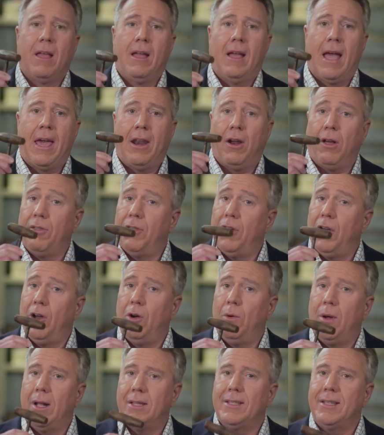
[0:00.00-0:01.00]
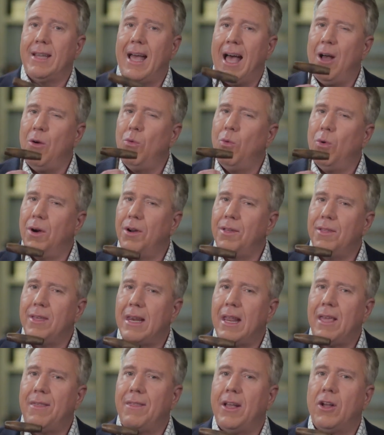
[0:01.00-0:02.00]
And although it's not worth
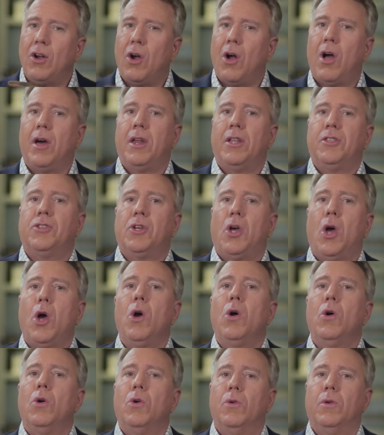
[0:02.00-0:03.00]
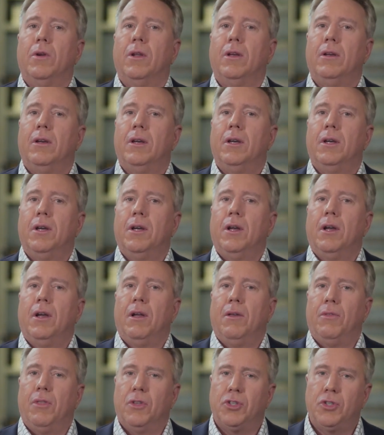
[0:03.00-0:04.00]
anything on its own,
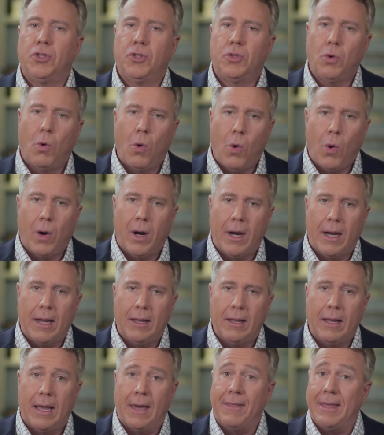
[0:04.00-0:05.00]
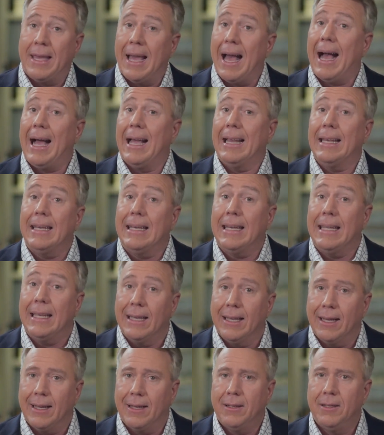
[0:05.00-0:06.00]
the story and the
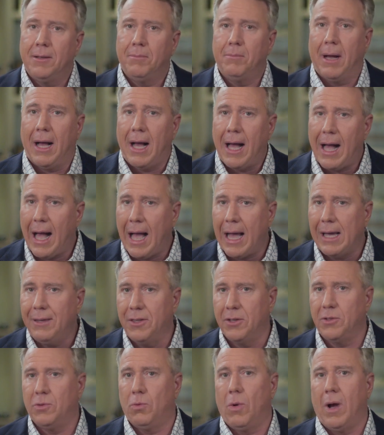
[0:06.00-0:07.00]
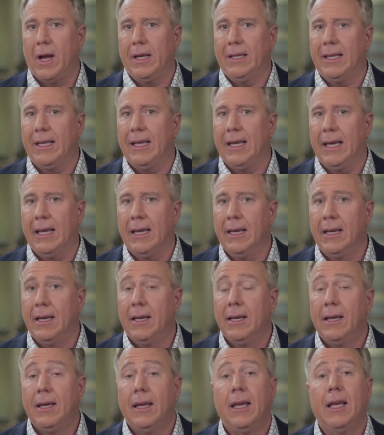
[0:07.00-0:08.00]
idea behind this wine key
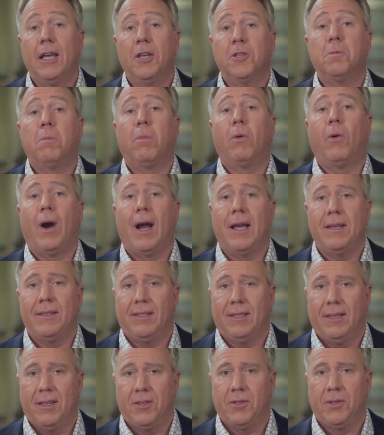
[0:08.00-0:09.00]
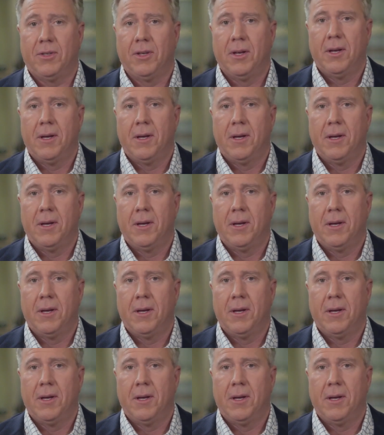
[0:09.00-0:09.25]
is priceless